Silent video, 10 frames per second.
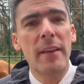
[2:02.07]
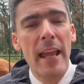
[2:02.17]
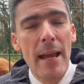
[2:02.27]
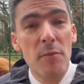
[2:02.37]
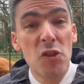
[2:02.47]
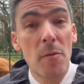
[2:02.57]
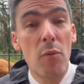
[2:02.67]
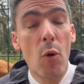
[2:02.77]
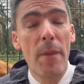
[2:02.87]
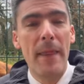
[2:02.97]
them,
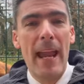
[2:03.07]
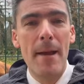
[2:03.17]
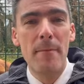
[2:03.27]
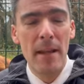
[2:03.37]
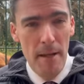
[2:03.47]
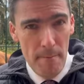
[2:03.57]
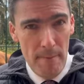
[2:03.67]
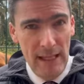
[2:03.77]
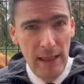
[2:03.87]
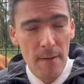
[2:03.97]
support them,
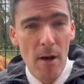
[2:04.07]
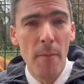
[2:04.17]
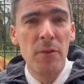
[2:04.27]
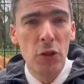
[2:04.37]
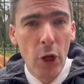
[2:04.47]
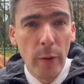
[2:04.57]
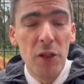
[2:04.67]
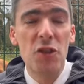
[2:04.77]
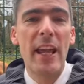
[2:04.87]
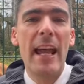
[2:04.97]
build them up,
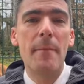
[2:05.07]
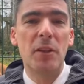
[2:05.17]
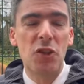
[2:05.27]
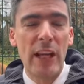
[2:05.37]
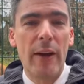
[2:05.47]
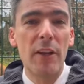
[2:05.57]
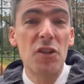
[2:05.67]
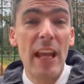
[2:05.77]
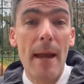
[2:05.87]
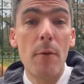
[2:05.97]
nourish them and cherish
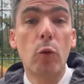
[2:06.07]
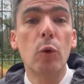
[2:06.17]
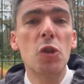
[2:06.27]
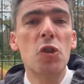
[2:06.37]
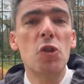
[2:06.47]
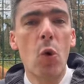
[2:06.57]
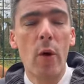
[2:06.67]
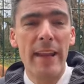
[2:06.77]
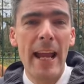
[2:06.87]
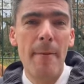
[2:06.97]
them,
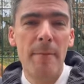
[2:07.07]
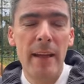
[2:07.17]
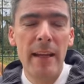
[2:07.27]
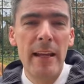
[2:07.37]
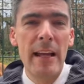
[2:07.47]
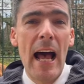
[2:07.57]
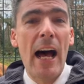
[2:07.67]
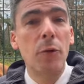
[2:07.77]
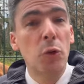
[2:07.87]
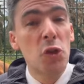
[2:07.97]
restore them,
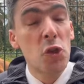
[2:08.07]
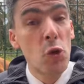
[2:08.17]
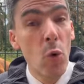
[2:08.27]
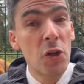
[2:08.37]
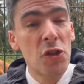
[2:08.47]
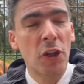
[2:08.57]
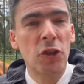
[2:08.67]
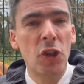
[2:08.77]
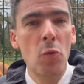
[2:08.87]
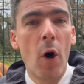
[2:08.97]
and restore
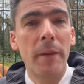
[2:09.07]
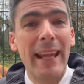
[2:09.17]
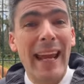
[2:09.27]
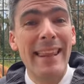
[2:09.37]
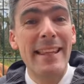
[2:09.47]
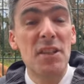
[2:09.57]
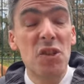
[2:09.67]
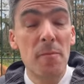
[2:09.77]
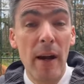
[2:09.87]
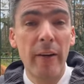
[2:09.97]
such an one in the
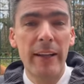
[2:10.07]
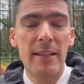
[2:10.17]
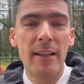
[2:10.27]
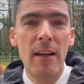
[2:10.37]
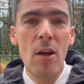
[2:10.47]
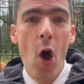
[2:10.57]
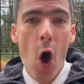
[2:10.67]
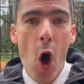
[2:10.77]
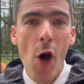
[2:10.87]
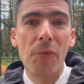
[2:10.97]
spirit
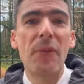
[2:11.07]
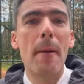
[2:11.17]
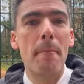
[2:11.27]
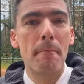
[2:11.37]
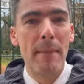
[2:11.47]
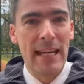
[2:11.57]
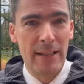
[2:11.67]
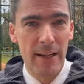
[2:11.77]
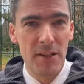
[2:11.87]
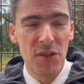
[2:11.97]
of
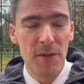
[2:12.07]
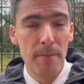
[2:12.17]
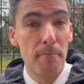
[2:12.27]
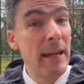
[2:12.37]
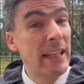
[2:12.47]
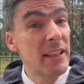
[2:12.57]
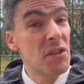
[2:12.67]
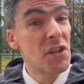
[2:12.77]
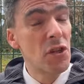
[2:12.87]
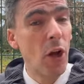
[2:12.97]
meekness.
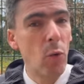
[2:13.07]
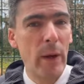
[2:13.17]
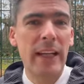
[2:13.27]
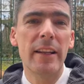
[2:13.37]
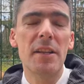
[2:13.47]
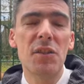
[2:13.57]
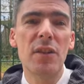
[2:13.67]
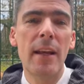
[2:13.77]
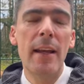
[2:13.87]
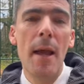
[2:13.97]
Meekness is not weakness.
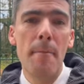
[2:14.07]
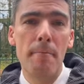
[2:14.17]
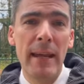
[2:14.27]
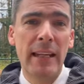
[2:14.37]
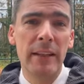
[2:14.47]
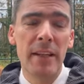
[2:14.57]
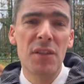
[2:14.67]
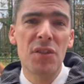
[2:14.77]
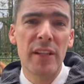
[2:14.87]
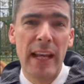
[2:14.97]

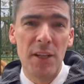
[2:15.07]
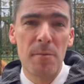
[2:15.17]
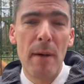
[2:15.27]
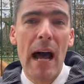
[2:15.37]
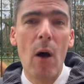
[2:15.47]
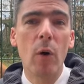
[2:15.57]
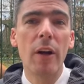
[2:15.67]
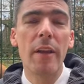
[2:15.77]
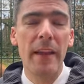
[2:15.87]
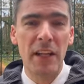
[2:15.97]
Meekness is
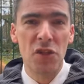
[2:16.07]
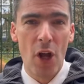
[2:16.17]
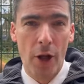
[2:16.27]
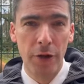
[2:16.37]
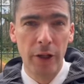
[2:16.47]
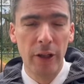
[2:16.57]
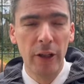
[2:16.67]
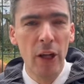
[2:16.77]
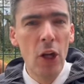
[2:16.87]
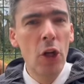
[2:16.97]
power that is
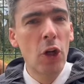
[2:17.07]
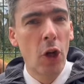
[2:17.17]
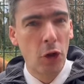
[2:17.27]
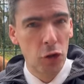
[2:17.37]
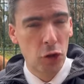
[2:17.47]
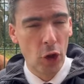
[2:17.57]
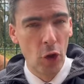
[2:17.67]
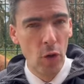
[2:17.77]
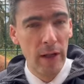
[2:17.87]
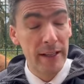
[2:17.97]
under
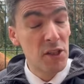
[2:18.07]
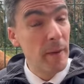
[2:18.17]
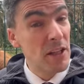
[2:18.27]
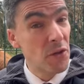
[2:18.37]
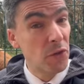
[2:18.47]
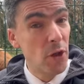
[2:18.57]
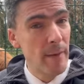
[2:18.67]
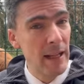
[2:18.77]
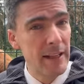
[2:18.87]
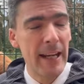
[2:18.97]
control. It speaks of
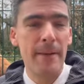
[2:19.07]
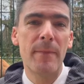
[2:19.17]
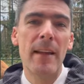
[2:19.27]
humility